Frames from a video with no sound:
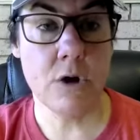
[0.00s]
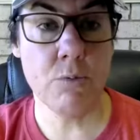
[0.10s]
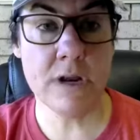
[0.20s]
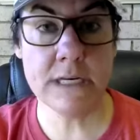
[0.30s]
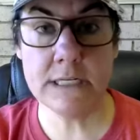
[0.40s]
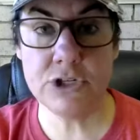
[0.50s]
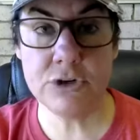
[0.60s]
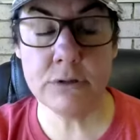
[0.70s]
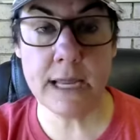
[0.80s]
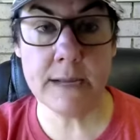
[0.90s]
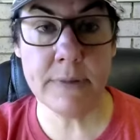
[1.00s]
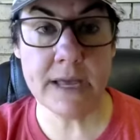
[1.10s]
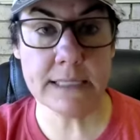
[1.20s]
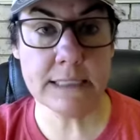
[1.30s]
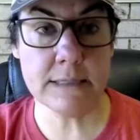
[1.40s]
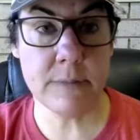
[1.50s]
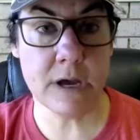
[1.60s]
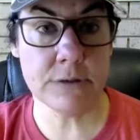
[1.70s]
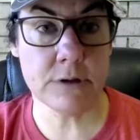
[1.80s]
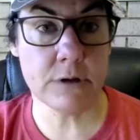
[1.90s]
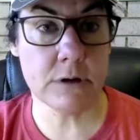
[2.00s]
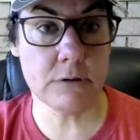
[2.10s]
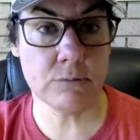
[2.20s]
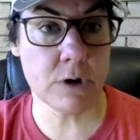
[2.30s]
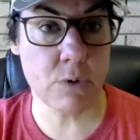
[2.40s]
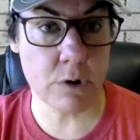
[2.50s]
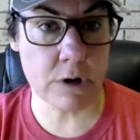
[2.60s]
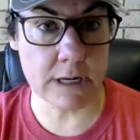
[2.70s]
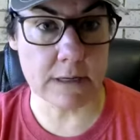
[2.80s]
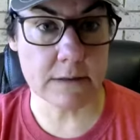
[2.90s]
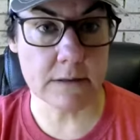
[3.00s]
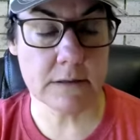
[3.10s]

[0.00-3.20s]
what did you like best about the recording?